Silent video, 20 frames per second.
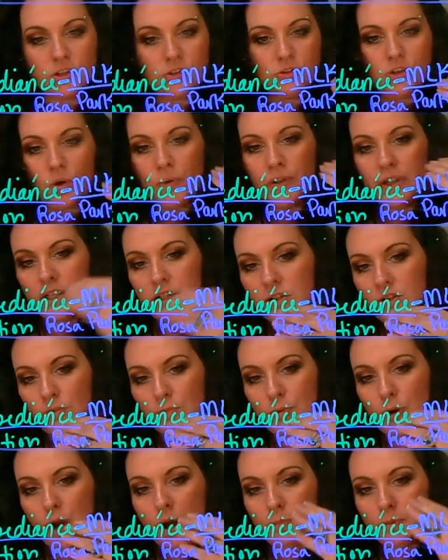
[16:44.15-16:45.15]
going into the
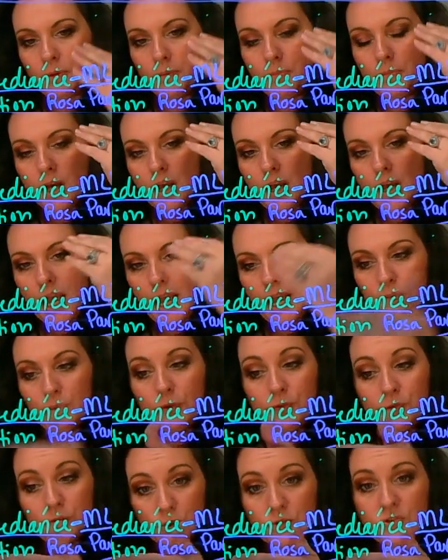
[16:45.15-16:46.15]
problem and
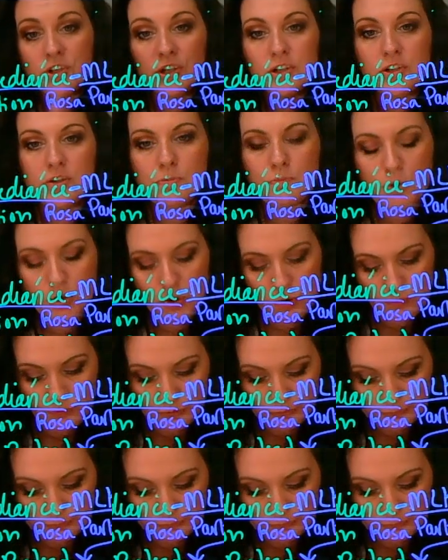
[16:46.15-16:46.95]
refusing to move.